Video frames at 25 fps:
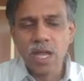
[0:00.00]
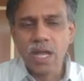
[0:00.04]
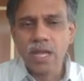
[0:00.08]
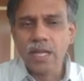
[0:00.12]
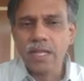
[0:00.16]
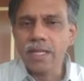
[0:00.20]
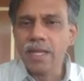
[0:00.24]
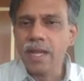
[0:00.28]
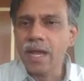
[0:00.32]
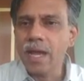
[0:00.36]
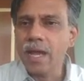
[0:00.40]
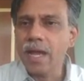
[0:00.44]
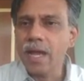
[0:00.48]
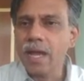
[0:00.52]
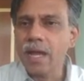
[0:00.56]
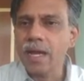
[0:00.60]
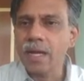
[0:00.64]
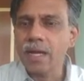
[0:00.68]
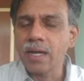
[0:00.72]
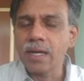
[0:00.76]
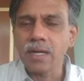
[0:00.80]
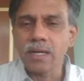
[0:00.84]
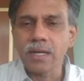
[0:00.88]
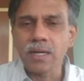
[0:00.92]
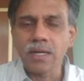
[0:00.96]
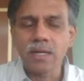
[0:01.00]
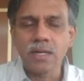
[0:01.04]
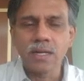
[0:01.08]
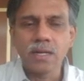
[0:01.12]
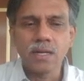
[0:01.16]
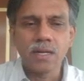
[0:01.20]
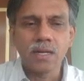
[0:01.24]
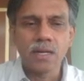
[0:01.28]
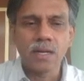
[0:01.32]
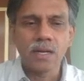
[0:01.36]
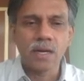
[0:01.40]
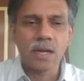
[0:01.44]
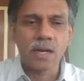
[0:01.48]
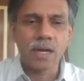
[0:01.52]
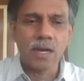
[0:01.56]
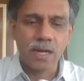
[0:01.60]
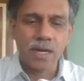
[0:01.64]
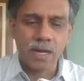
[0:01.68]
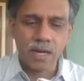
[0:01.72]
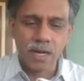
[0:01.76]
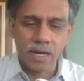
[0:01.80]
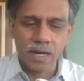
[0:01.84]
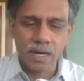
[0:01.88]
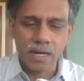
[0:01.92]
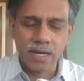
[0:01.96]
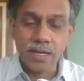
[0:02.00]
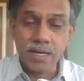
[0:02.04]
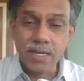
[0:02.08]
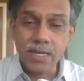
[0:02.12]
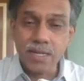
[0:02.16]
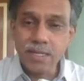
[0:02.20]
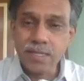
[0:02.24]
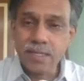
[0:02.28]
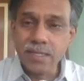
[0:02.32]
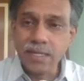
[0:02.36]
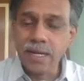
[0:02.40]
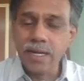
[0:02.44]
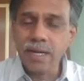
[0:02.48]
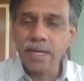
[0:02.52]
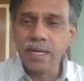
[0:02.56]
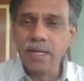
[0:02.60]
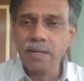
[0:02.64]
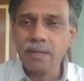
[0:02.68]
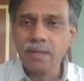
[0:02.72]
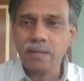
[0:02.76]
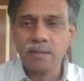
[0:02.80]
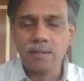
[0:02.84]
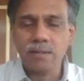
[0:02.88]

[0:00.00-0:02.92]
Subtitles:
a discrete